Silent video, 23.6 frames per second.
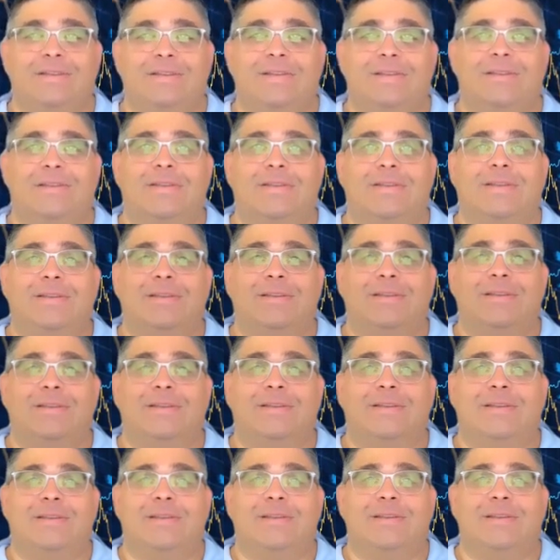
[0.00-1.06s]

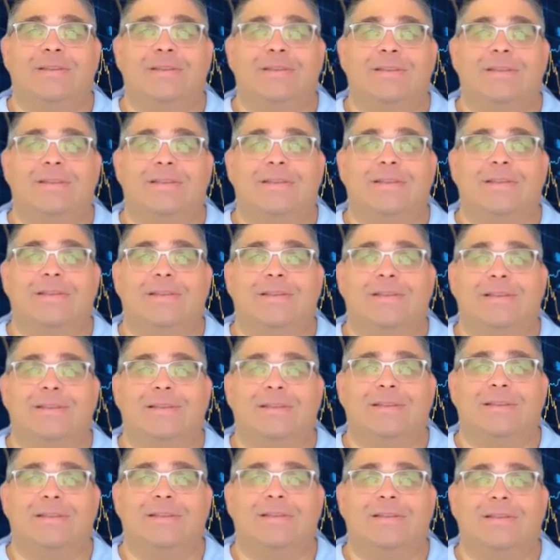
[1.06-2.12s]

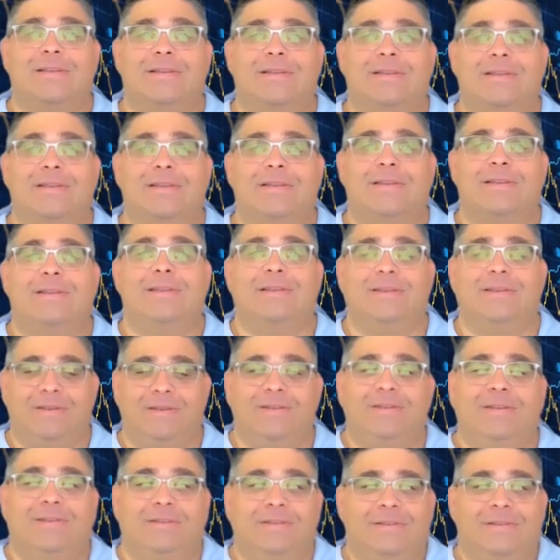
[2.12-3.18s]

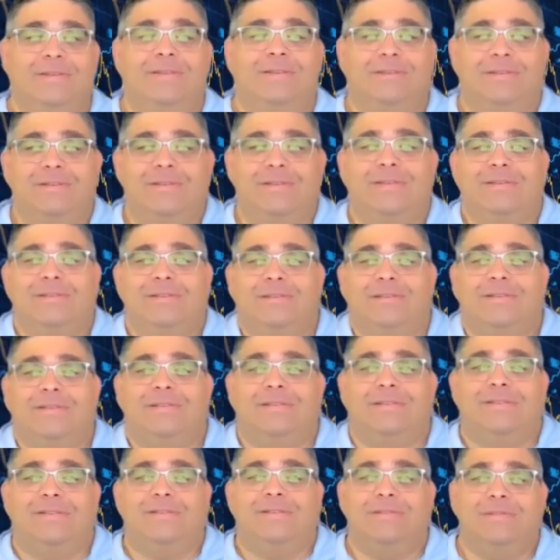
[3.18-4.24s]

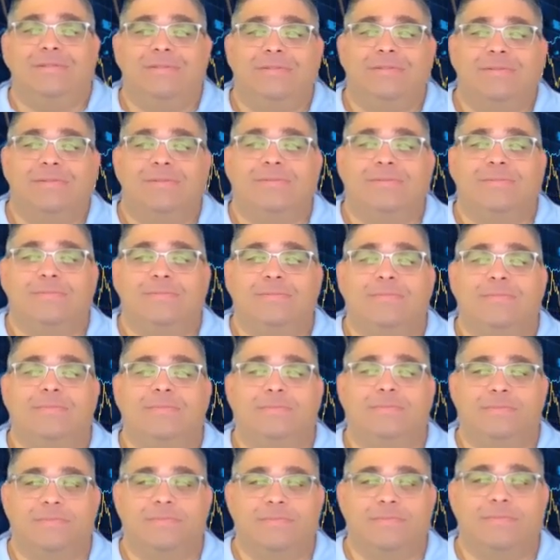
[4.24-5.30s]

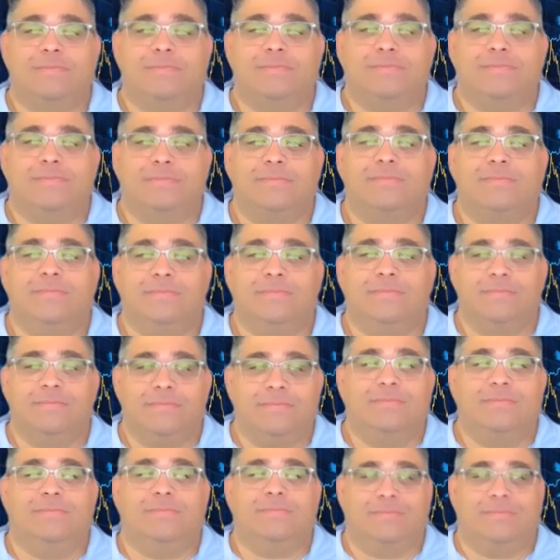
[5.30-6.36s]

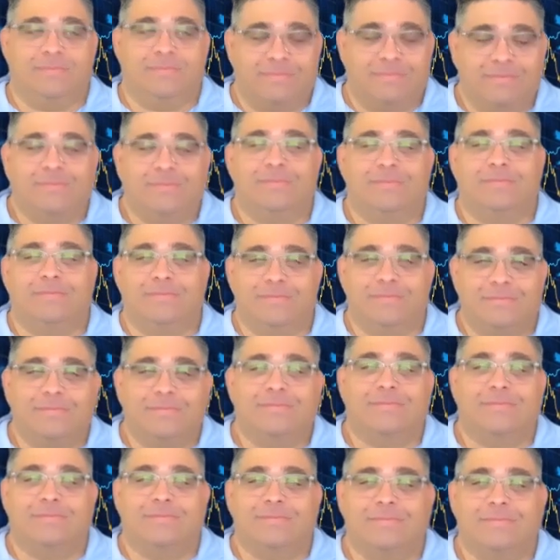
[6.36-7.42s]

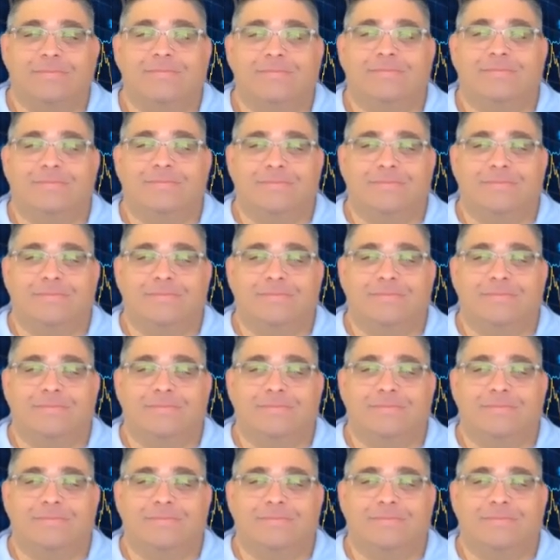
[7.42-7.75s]
The person shown says nothing.